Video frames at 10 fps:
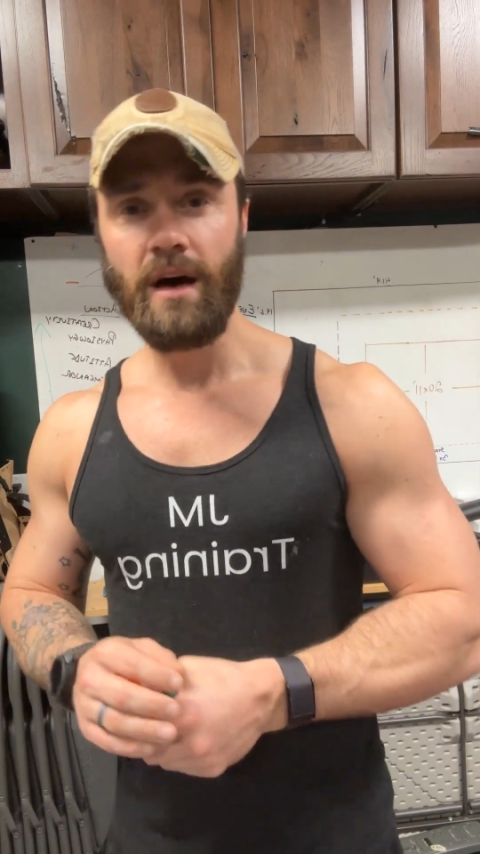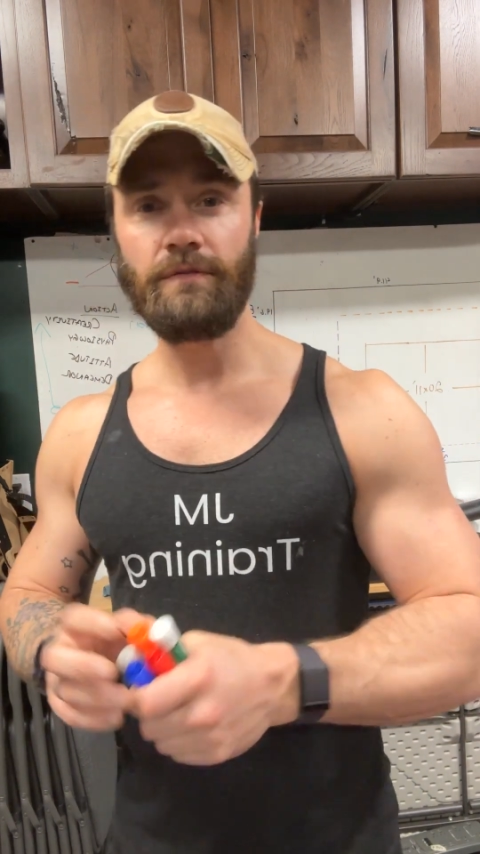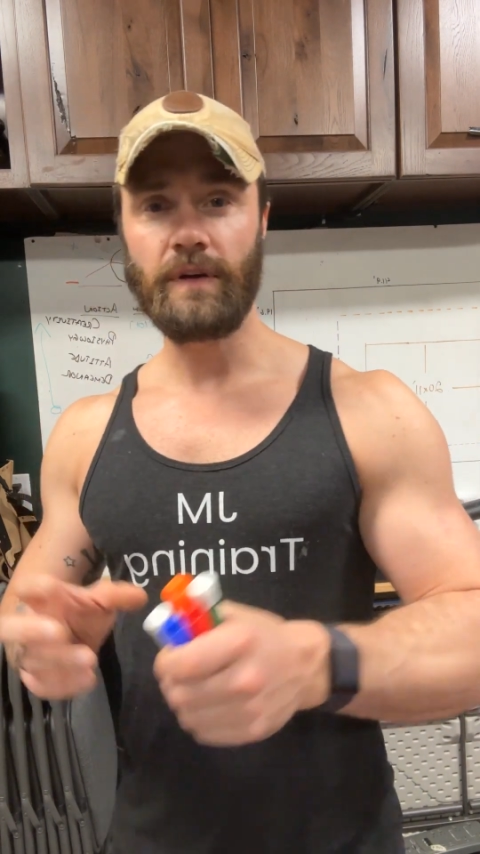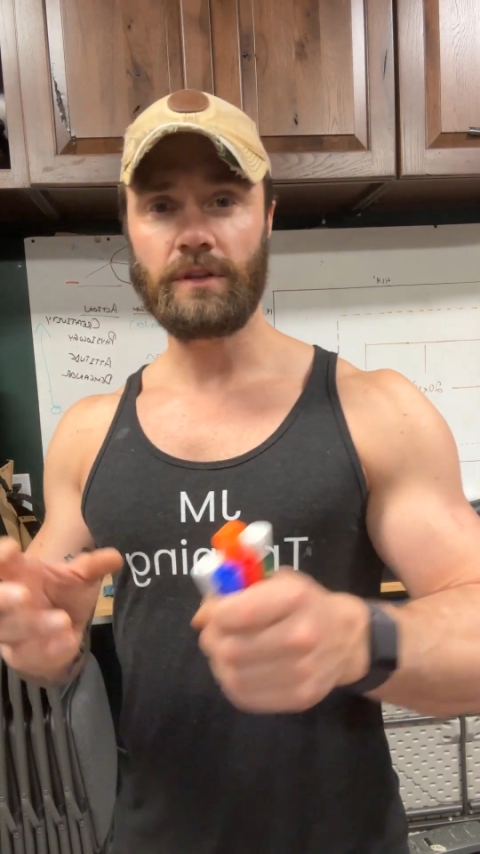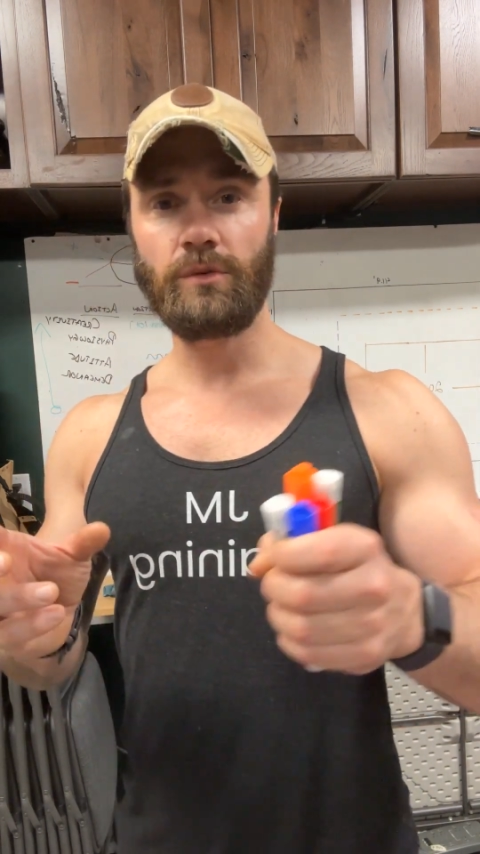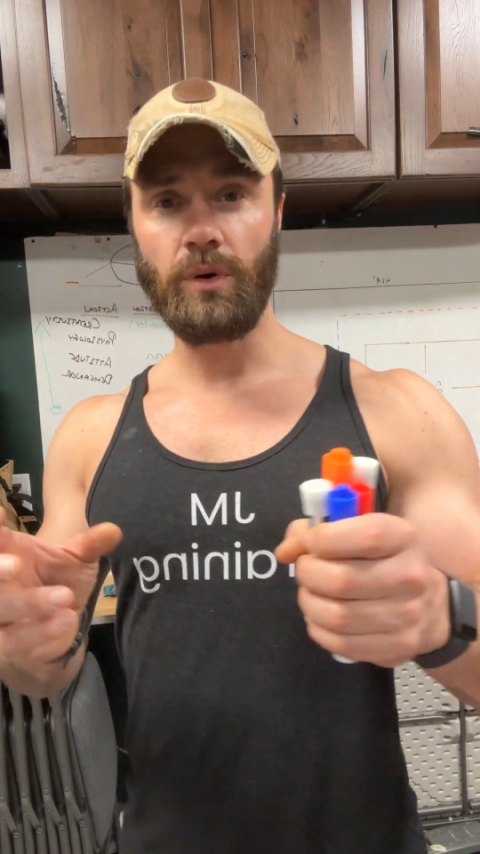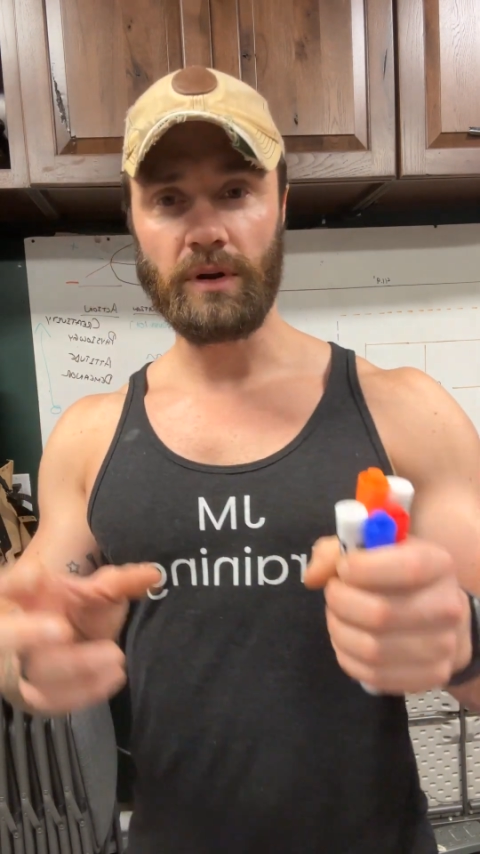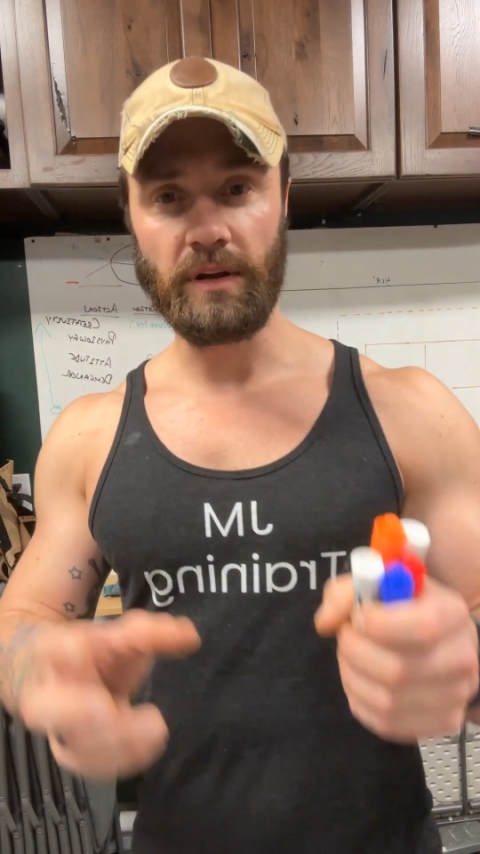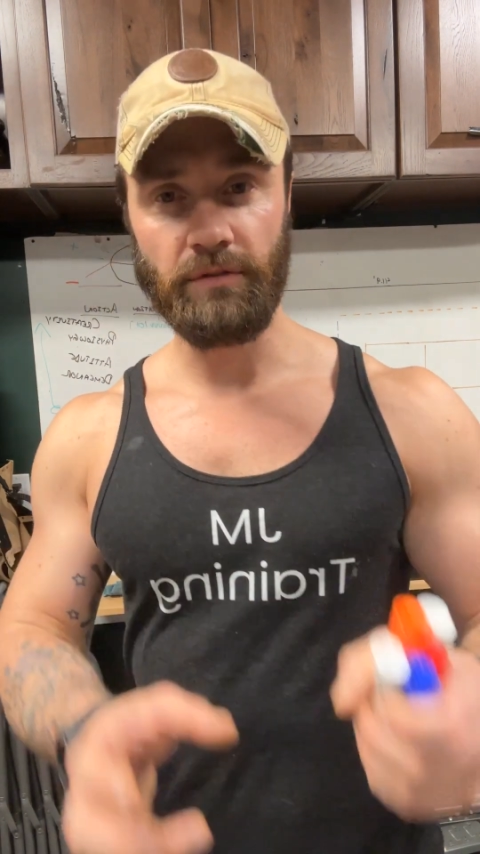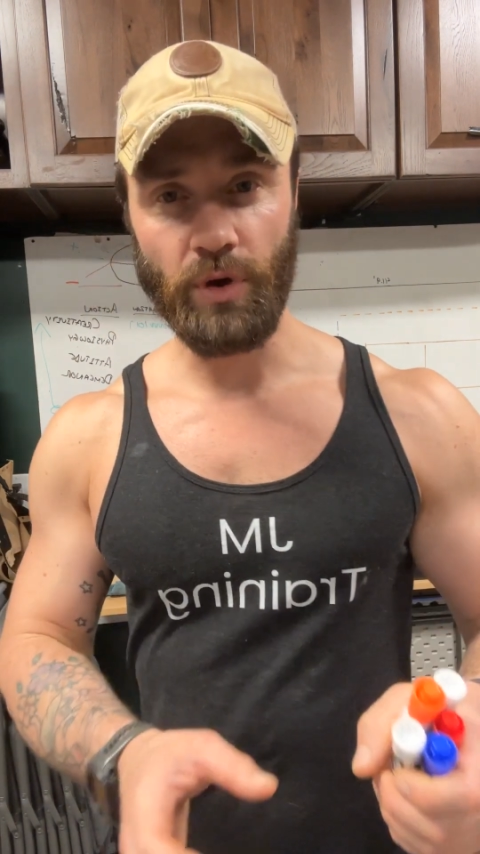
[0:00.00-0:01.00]
affect the
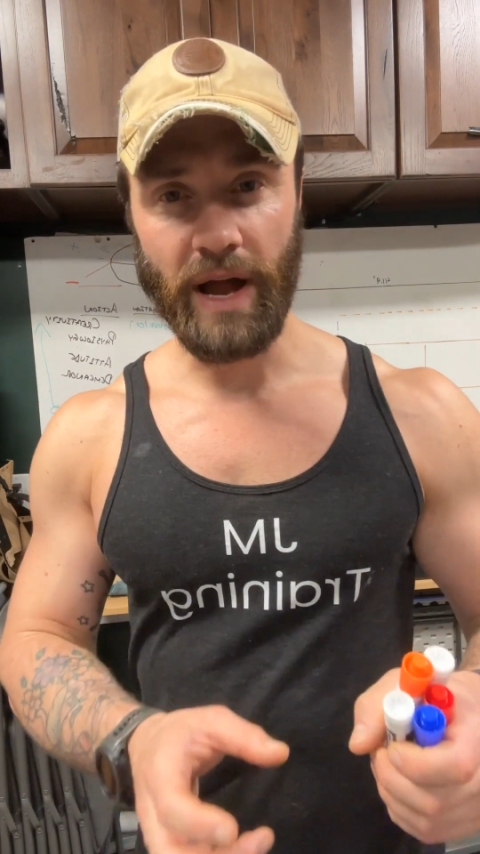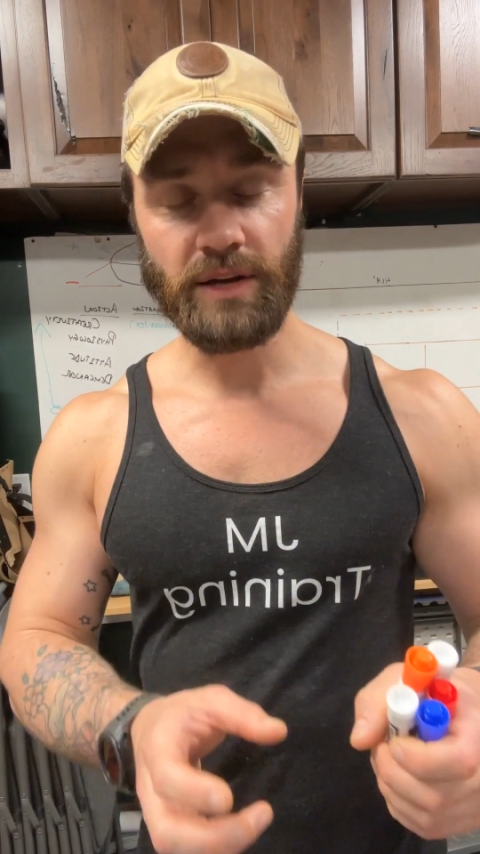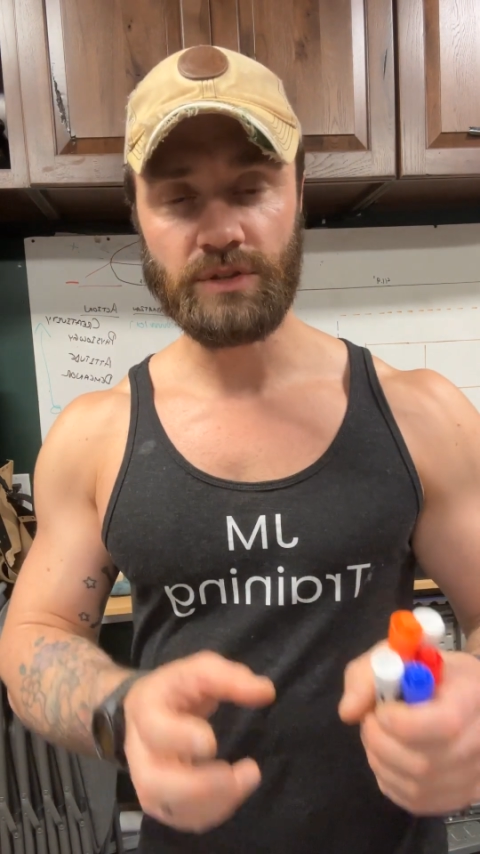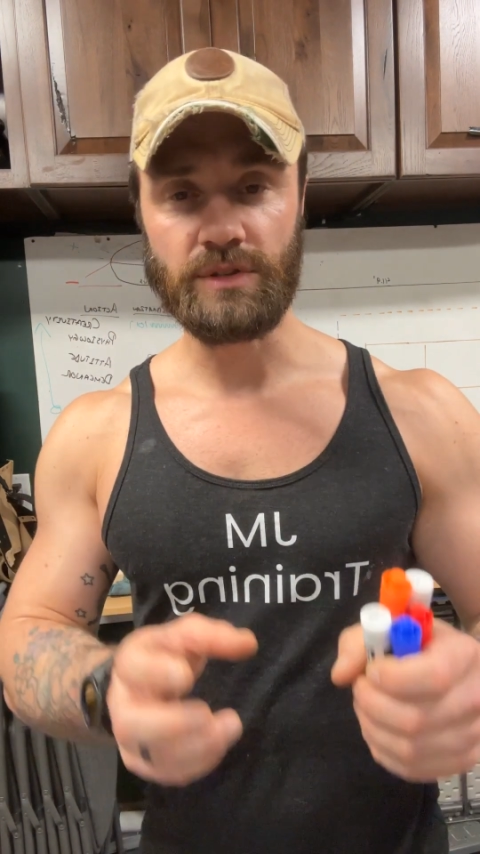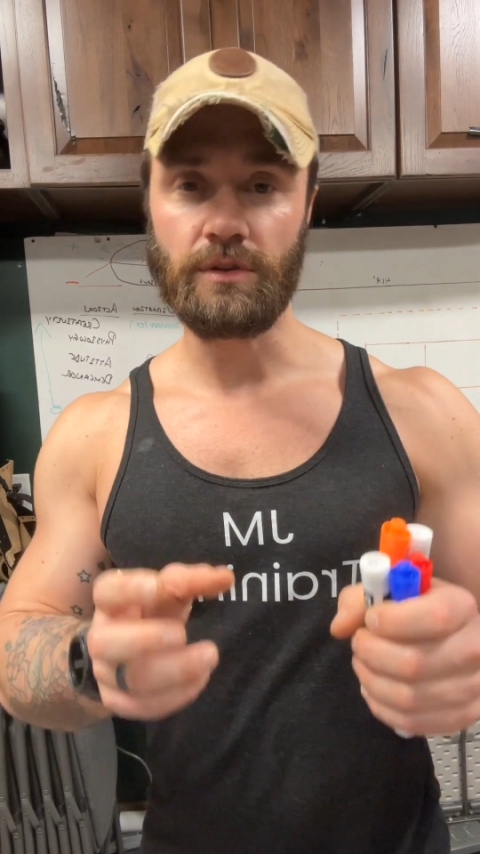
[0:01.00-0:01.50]
quality of your actions,